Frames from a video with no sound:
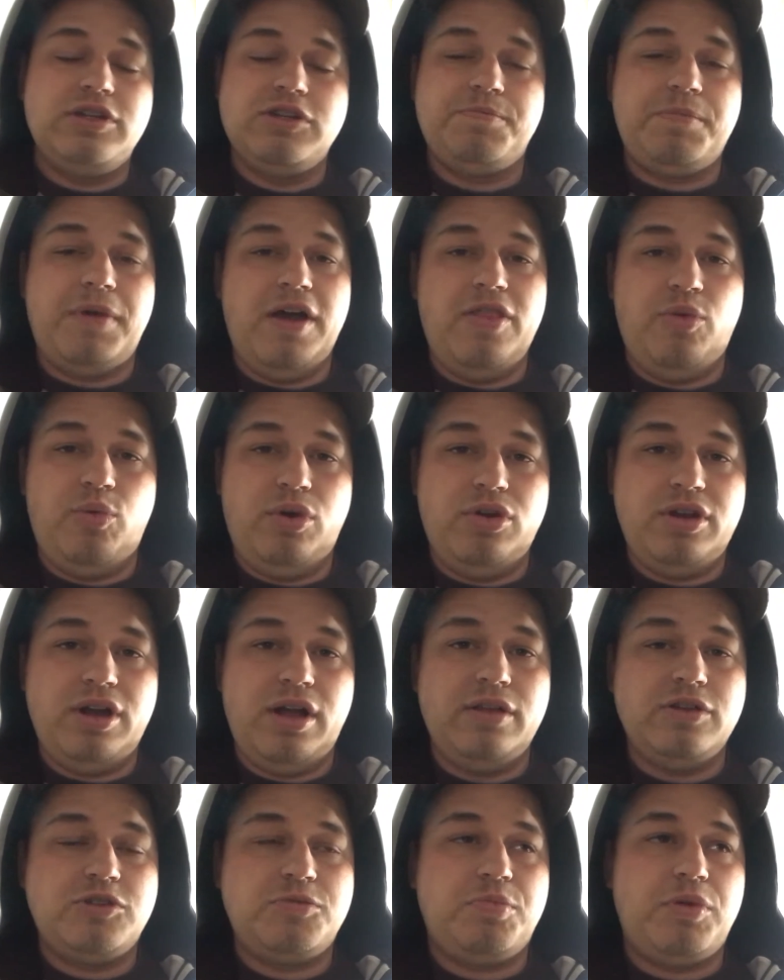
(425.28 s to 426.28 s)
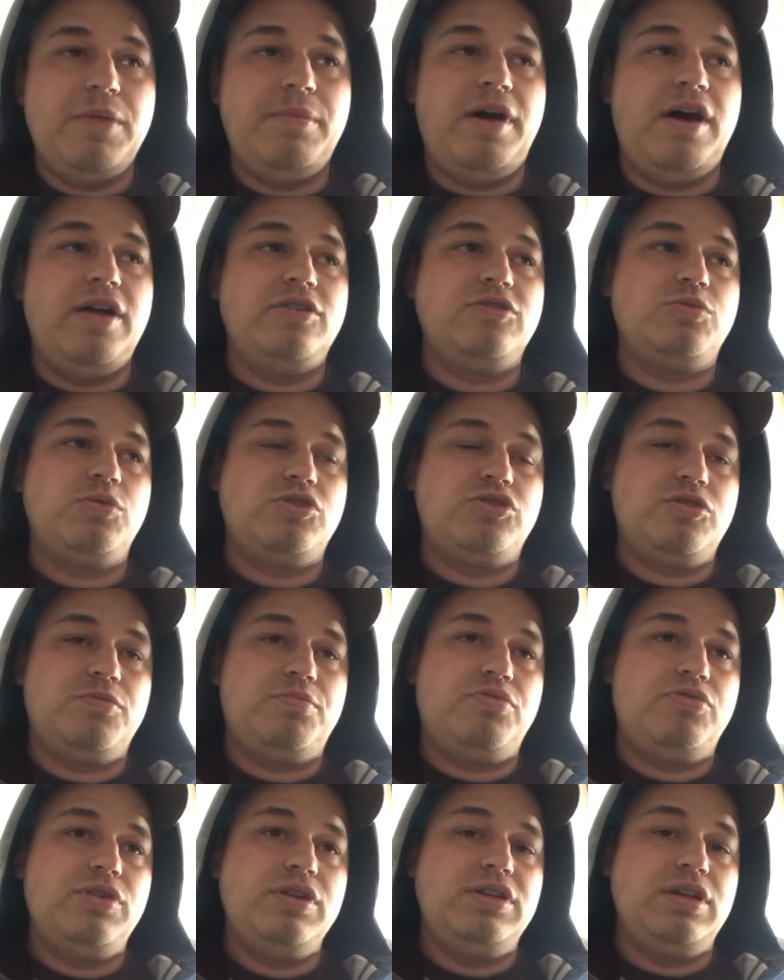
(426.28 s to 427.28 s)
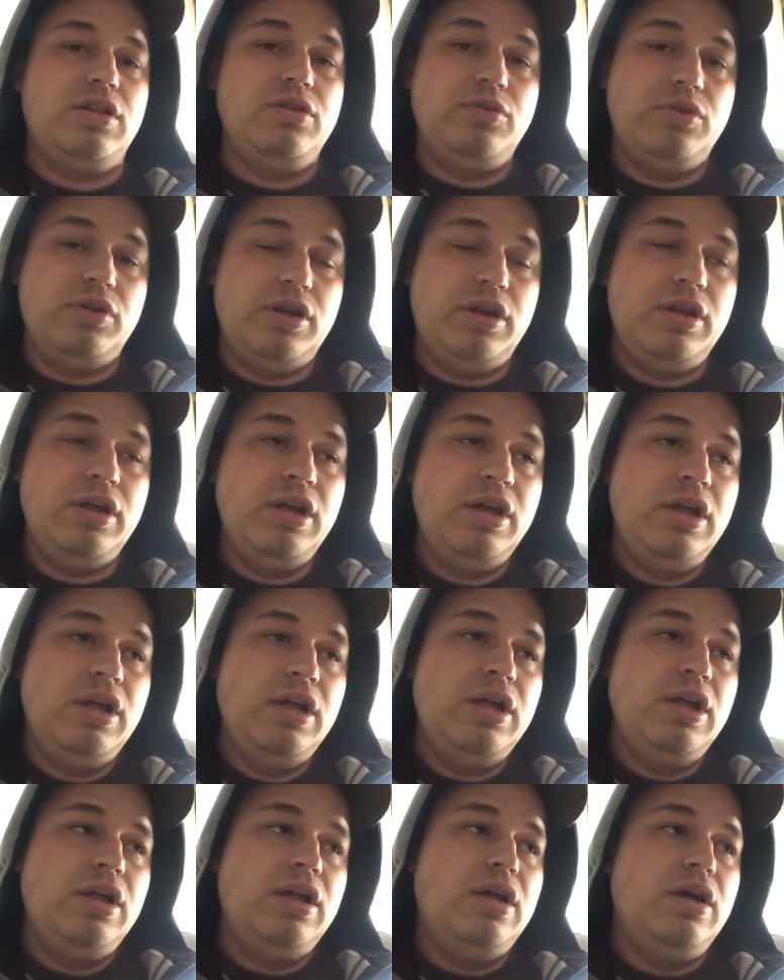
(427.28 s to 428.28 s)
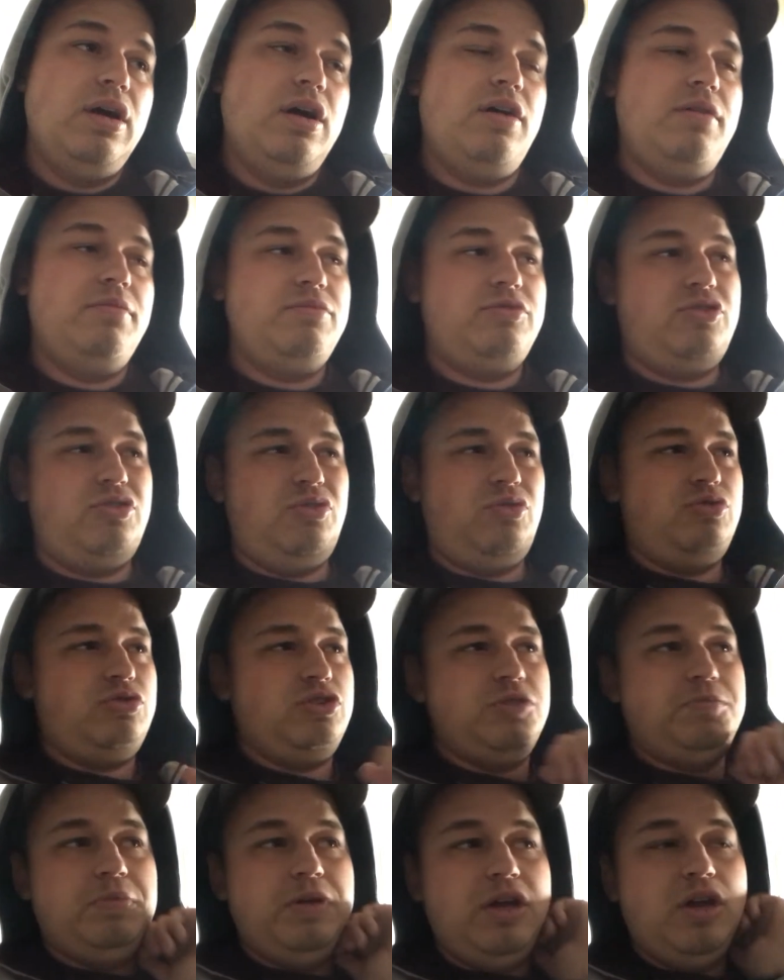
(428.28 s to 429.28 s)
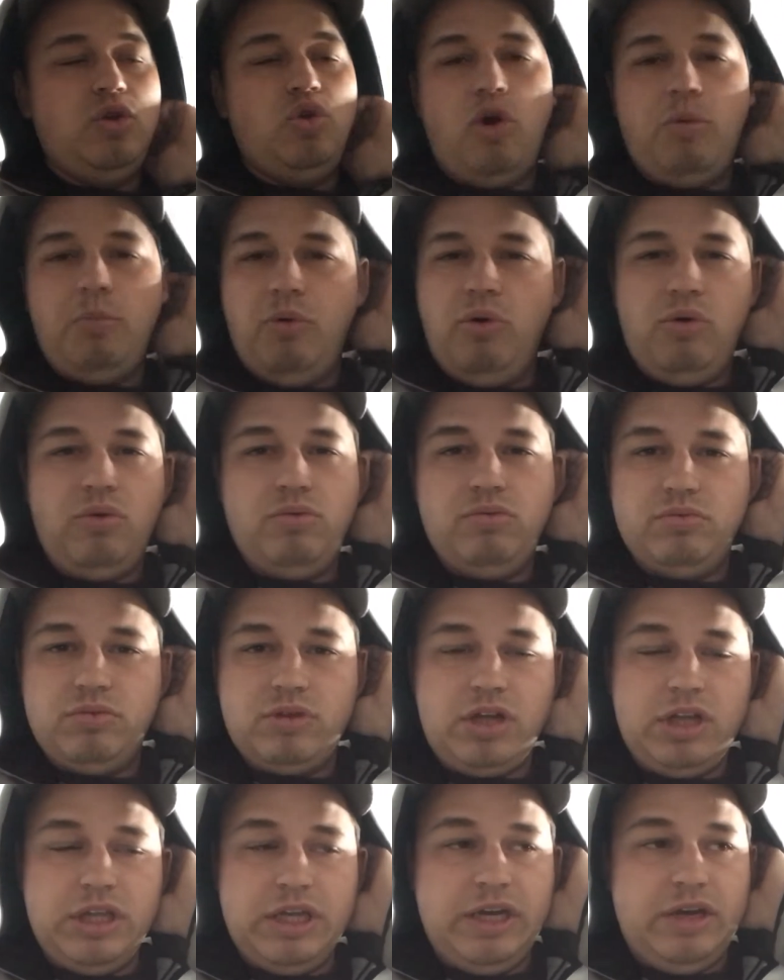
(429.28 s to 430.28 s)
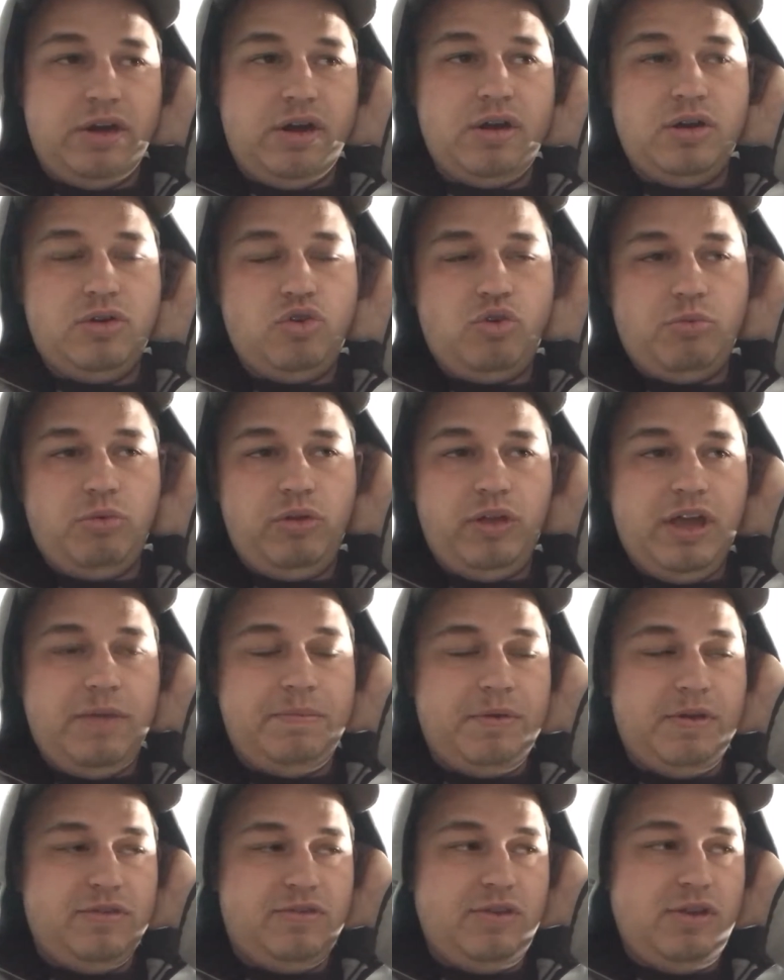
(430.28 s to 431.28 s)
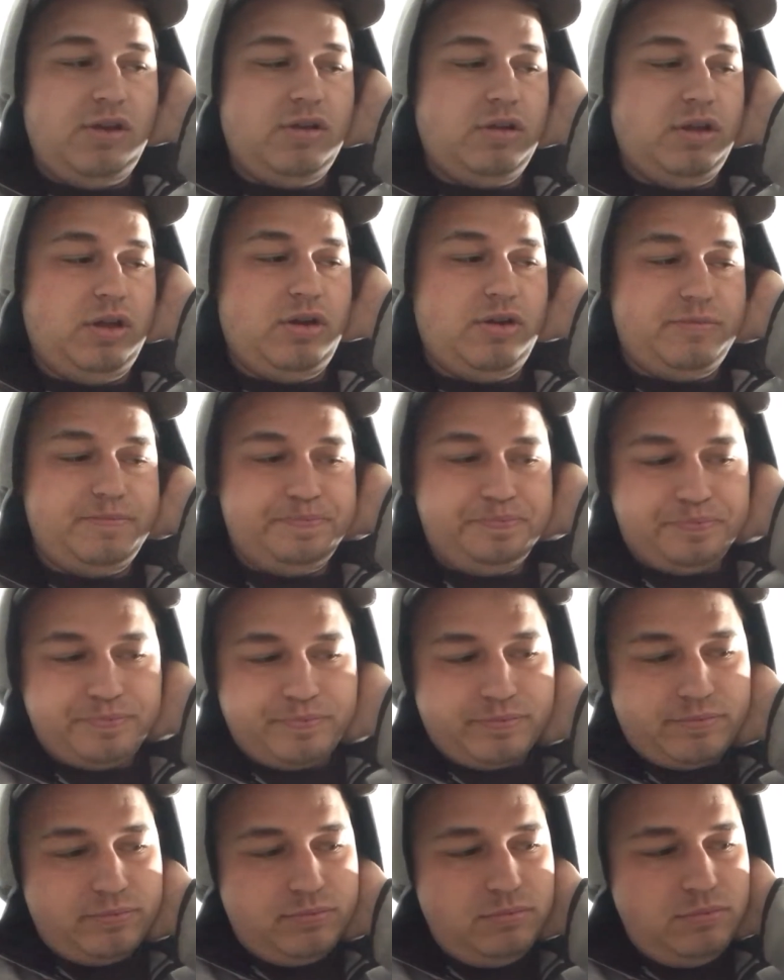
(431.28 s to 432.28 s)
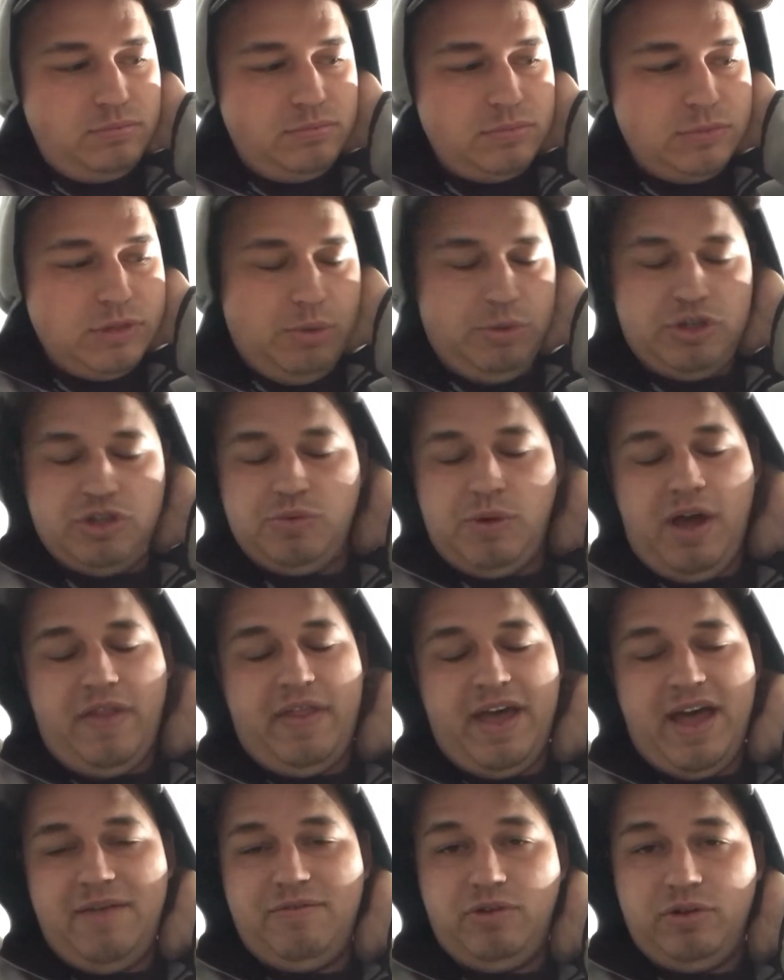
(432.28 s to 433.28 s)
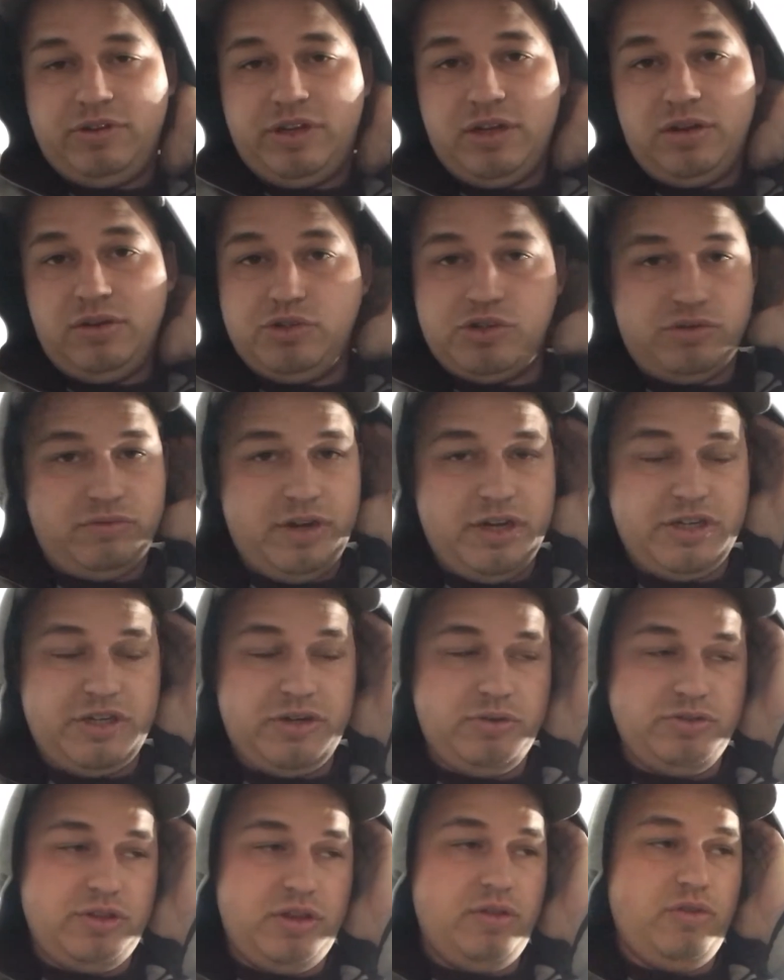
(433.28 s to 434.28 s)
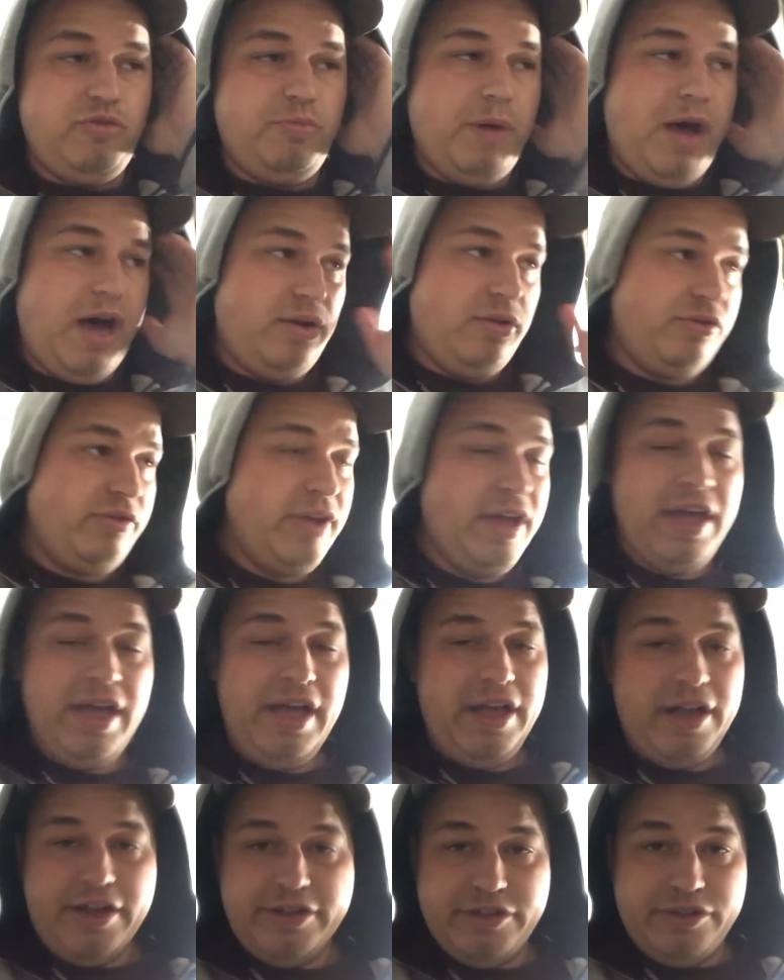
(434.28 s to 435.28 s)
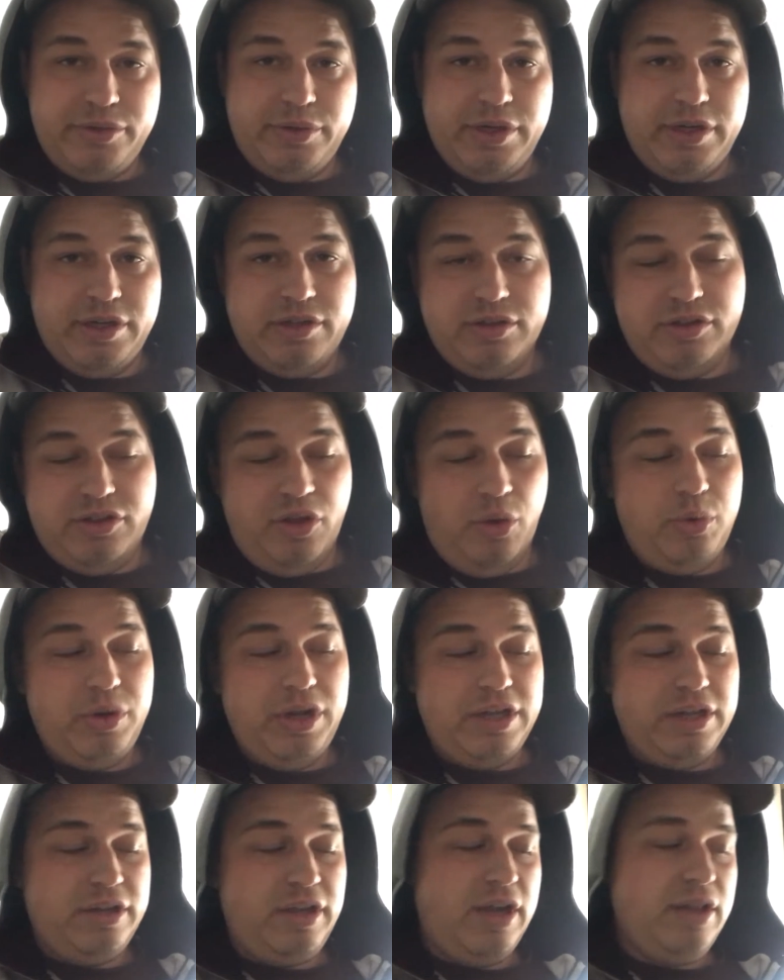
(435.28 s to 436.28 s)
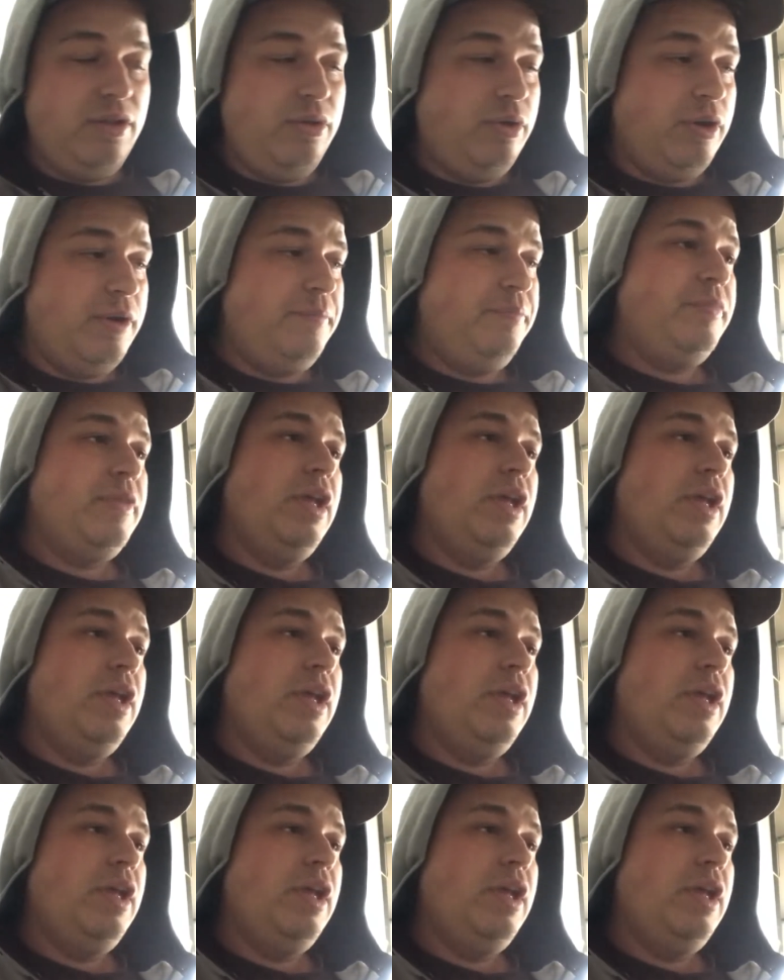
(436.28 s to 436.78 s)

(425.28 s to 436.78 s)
just buy the $1 spray bottles, which are pre-diluted, to just be a normal cleaner, a normal APC cleaner, which is why they have no dilution ratios on those bottles, because you don't need to dilute it.